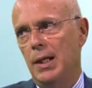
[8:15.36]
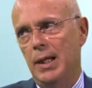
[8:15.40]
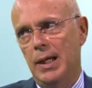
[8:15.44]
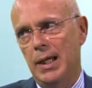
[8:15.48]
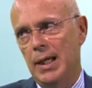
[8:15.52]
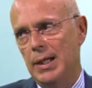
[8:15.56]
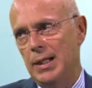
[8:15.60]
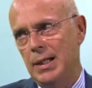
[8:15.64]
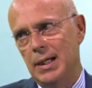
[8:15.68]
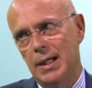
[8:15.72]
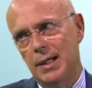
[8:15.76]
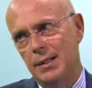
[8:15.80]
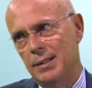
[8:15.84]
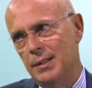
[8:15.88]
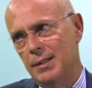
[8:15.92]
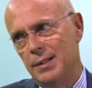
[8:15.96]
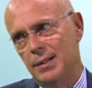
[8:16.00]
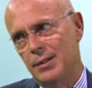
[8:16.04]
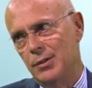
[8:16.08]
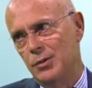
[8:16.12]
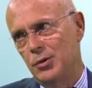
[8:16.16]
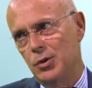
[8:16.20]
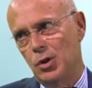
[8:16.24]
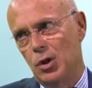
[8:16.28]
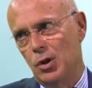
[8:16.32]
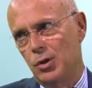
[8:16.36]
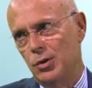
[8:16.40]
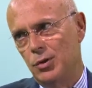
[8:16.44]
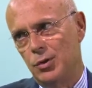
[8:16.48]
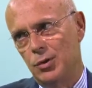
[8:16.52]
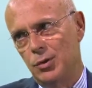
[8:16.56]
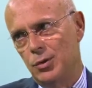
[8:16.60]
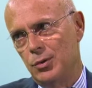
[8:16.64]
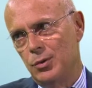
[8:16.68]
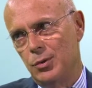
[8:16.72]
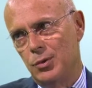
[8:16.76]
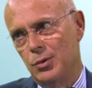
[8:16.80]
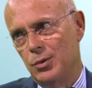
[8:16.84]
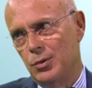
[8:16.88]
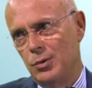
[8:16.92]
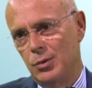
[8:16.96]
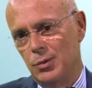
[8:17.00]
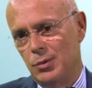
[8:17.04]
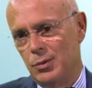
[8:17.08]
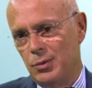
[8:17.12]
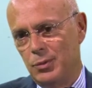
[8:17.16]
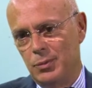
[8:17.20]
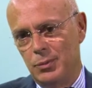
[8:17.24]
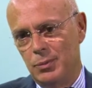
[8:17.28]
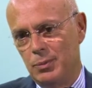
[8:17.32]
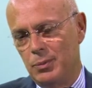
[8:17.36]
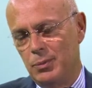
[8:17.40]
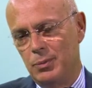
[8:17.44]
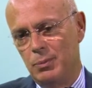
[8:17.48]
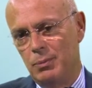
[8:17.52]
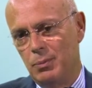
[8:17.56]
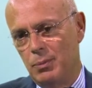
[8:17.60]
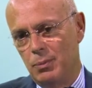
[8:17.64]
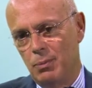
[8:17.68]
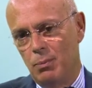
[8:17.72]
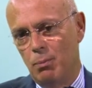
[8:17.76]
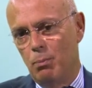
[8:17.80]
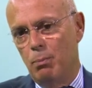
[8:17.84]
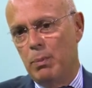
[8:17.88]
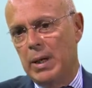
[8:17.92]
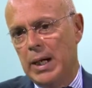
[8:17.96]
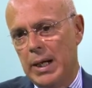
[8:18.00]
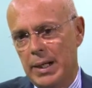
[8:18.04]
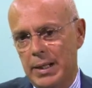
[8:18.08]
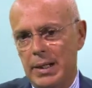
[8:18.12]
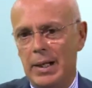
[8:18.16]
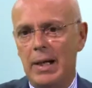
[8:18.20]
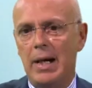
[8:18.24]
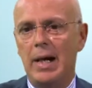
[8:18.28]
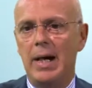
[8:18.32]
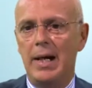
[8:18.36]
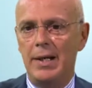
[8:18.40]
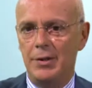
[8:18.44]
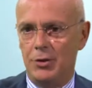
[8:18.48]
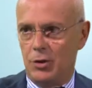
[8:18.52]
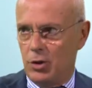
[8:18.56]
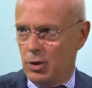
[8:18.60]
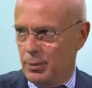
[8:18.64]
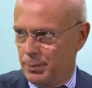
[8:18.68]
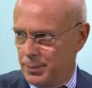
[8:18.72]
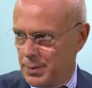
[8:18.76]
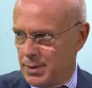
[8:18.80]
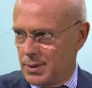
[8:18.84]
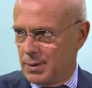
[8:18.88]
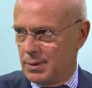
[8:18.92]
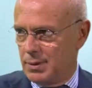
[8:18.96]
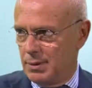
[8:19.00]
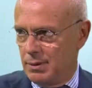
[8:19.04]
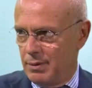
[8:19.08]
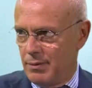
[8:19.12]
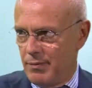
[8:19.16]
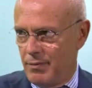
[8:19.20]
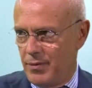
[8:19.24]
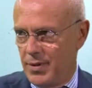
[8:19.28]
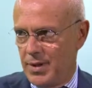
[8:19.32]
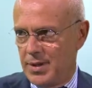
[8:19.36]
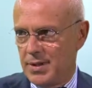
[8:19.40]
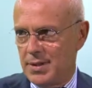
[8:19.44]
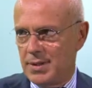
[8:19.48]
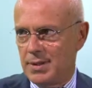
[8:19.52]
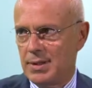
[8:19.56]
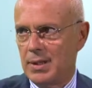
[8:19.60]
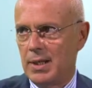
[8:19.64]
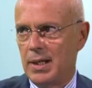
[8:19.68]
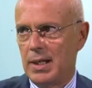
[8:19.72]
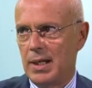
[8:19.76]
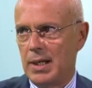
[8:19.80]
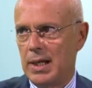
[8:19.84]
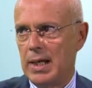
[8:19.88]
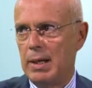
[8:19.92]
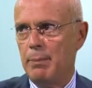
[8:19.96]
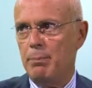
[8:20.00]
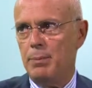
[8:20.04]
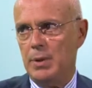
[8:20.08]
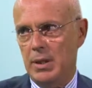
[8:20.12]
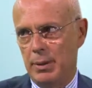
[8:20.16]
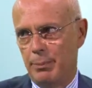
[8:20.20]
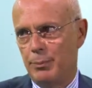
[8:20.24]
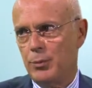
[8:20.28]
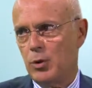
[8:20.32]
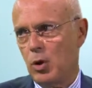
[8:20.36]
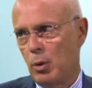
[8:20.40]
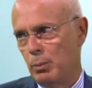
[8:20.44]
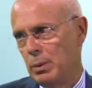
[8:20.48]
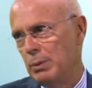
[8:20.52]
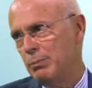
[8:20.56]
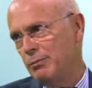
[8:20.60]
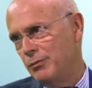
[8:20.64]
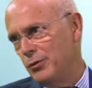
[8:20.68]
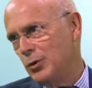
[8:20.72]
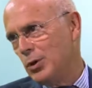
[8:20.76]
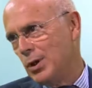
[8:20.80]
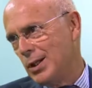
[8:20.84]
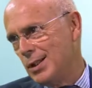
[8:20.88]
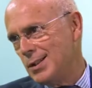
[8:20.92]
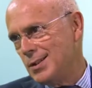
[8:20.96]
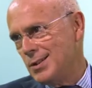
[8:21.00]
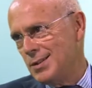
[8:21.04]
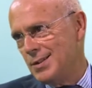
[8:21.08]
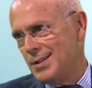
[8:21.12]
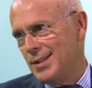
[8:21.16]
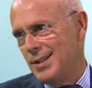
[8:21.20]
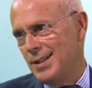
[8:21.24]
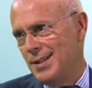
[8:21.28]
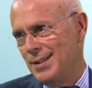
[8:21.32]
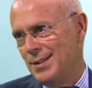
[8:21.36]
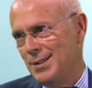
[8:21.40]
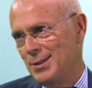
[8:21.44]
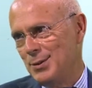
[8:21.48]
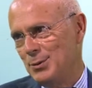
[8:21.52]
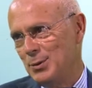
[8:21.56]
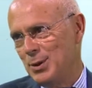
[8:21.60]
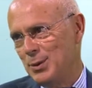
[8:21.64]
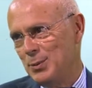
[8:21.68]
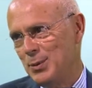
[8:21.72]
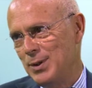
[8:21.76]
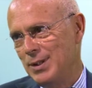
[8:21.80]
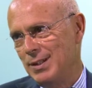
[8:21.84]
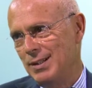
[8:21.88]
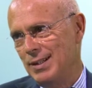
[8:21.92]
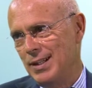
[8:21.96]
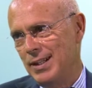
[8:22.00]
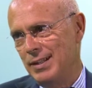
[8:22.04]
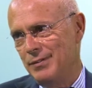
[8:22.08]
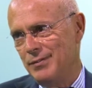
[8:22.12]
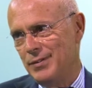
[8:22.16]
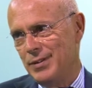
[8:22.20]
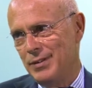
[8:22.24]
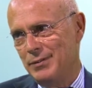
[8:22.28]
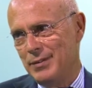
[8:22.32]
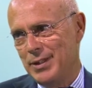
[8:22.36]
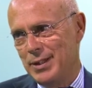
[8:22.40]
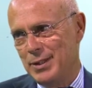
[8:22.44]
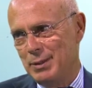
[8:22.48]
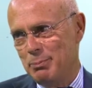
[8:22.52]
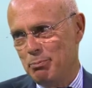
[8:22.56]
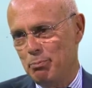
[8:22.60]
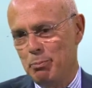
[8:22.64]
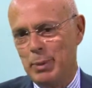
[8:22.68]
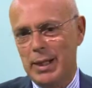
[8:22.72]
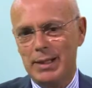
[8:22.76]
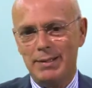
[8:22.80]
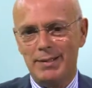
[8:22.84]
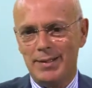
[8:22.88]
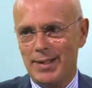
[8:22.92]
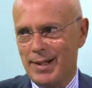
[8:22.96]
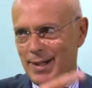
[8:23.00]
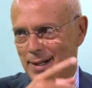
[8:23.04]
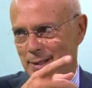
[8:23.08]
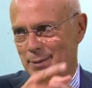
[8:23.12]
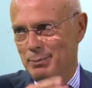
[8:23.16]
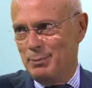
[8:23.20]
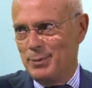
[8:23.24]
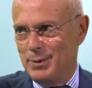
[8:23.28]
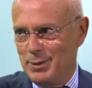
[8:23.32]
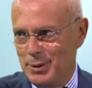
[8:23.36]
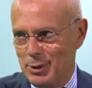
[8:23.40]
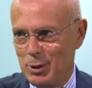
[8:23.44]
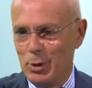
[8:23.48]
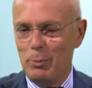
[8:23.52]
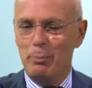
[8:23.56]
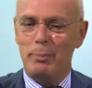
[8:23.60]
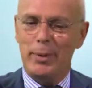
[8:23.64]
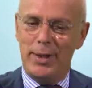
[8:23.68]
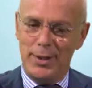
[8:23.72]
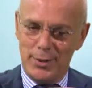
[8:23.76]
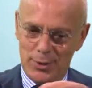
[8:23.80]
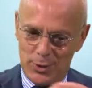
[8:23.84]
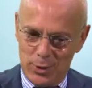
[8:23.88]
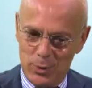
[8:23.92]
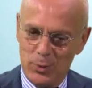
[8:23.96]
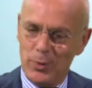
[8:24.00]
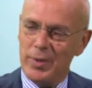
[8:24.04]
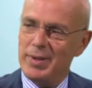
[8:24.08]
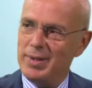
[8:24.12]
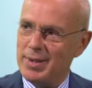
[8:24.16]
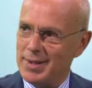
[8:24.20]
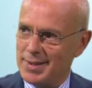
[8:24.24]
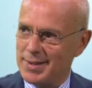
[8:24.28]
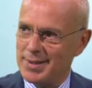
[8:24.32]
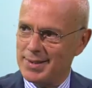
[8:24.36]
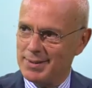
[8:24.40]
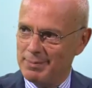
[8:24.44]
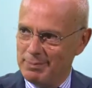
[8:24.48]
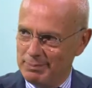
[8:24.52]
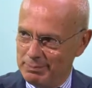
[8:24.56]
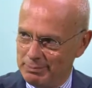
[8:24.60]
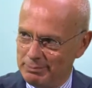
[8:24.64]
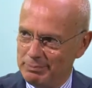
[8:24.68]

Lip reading: any other doctor or by eye drops, this can be a problem for us, and we will live a very bad time in comparison with this.